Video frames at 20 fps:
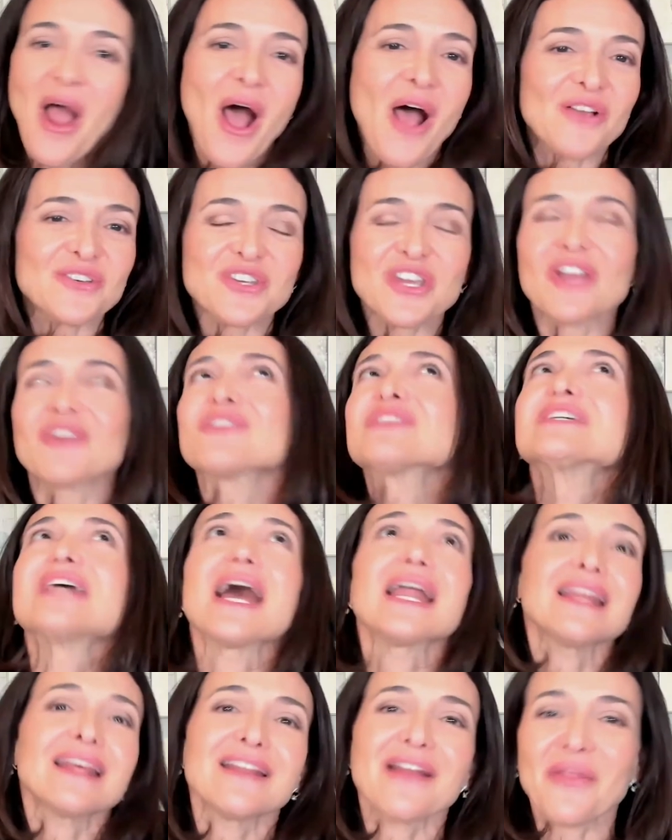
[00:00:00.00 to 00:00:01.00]
I'll share
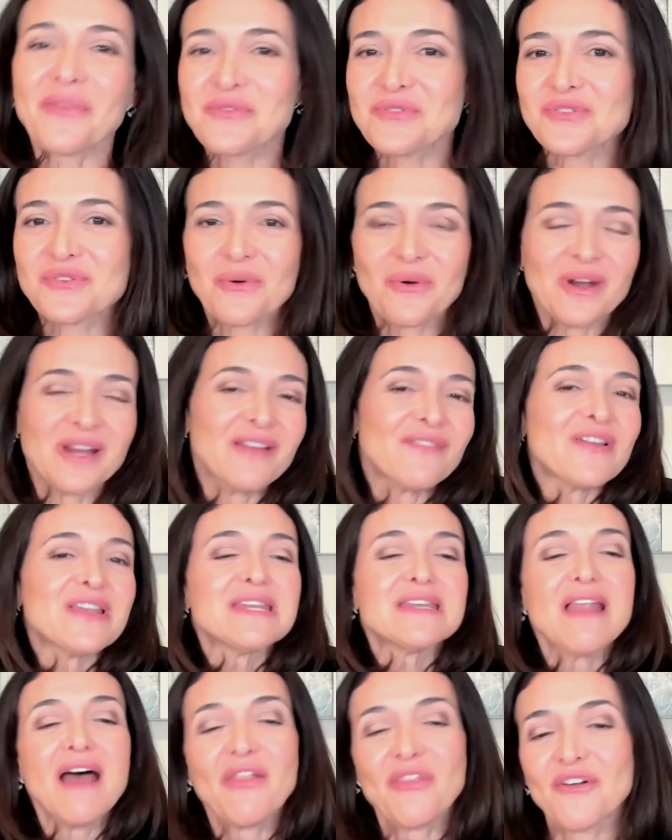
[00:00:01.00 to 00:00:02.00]
yet another story of
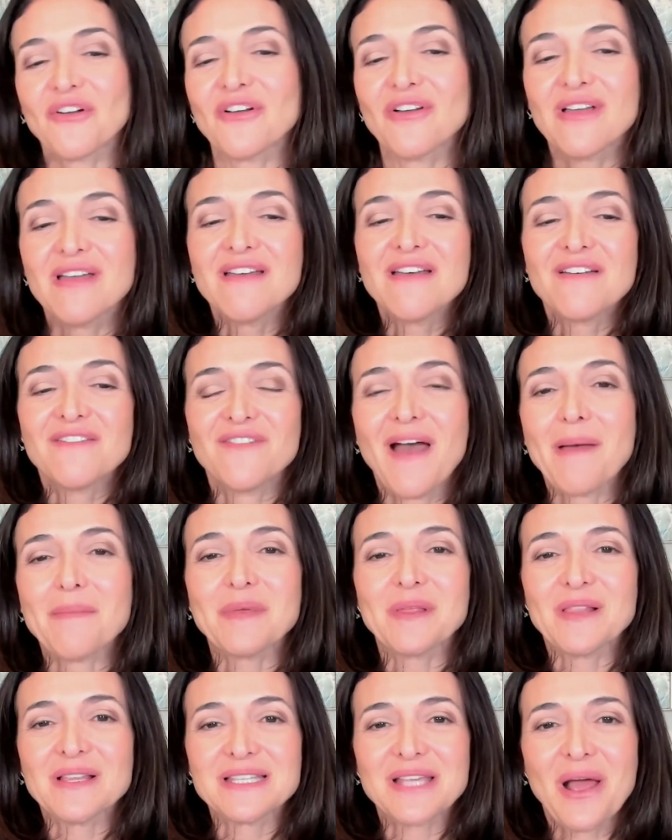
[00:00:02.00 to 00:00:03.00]
another
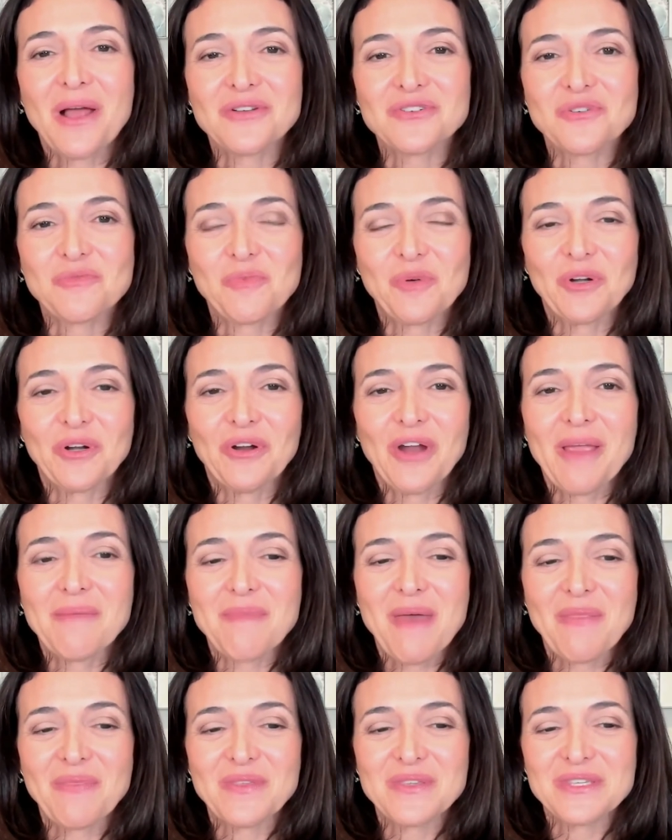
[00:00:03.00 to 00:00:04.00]
fabulous entrepreneur I
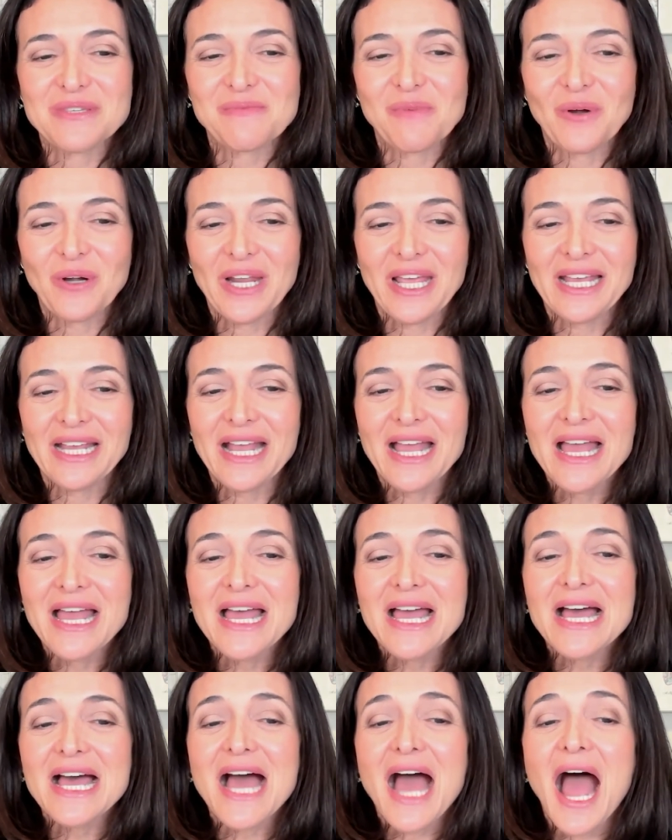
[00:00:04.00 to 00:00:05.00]
met this morning.
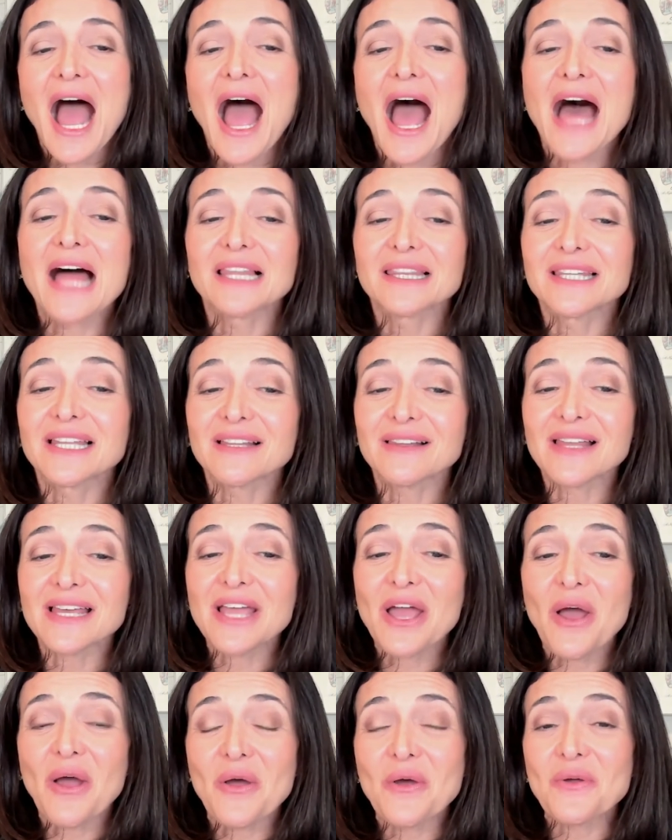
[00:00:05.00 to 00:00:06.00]
Lily
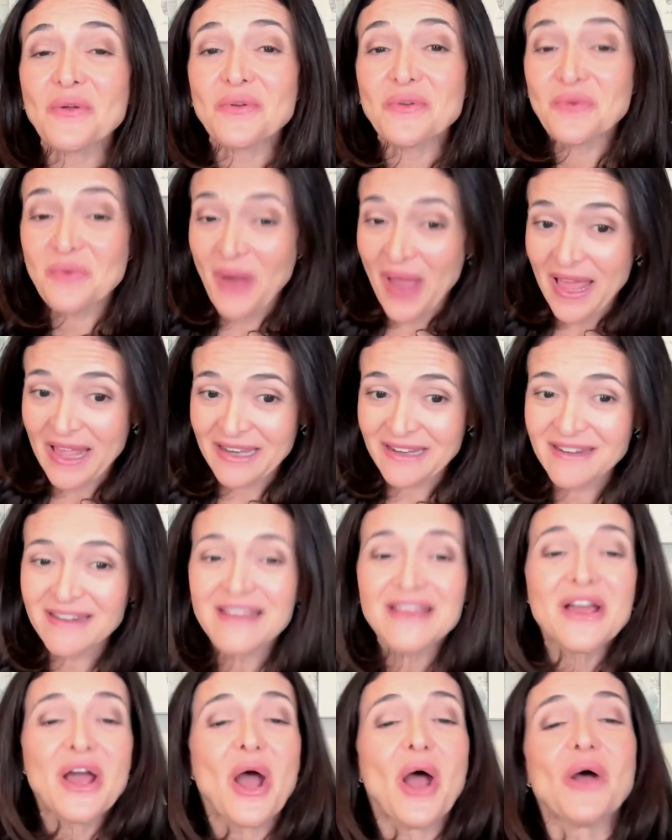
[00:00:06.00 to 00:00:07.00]
Ho Nguyen
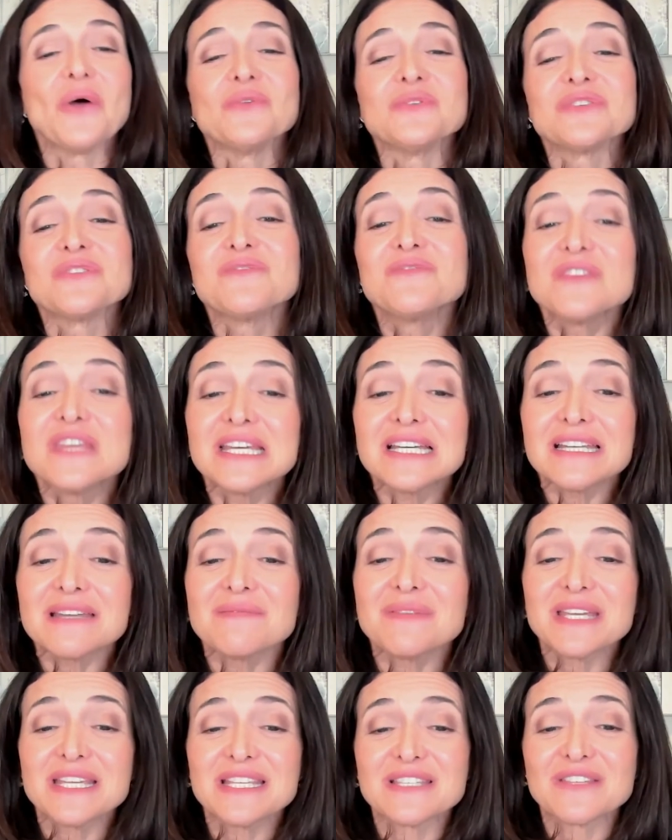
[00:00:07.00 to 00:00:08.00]
owns
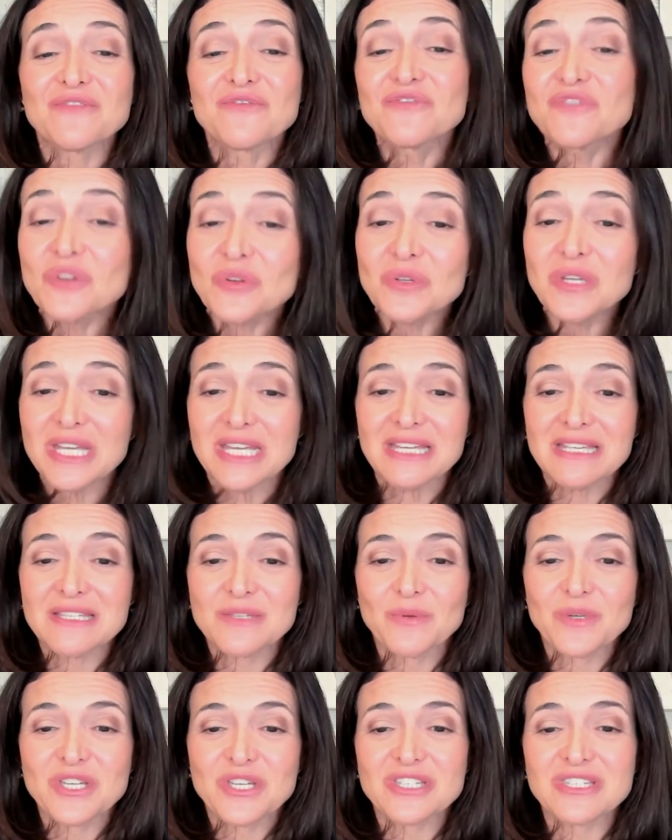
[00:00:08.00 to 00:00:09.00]
Vietnamese Foodies,
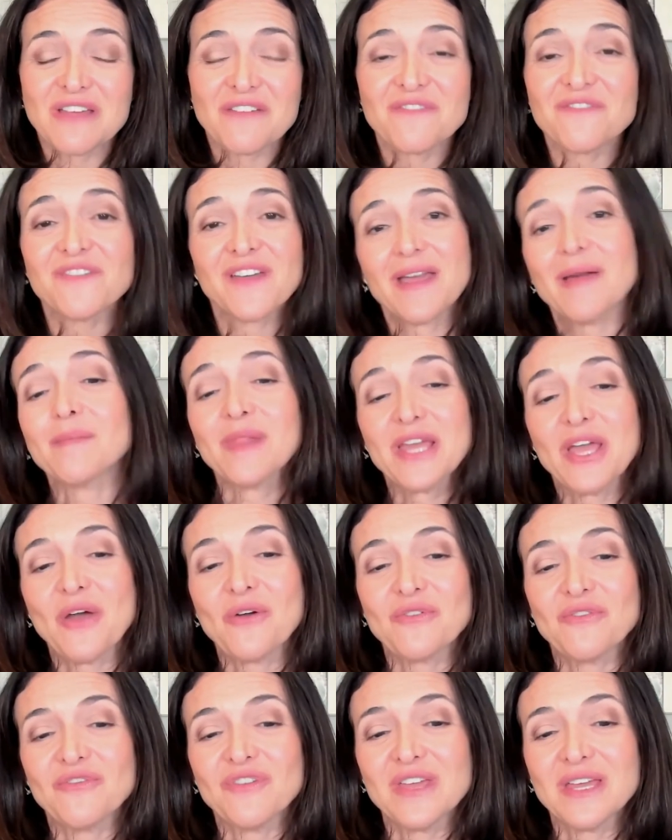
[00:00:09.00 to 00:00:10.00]
which is a
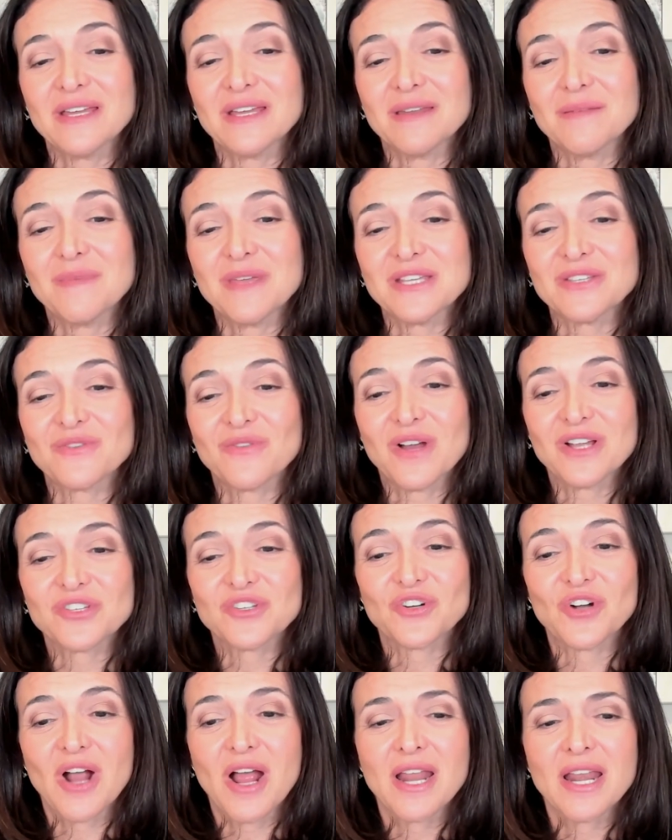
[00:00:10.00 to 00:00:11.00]
family-owned Vietnamese
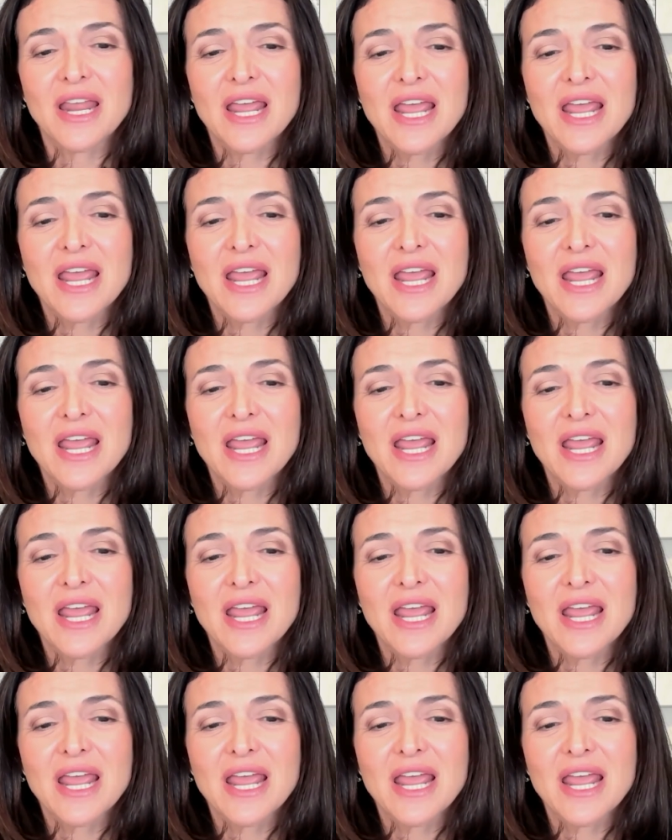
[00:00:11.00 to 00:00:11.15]
restaurant.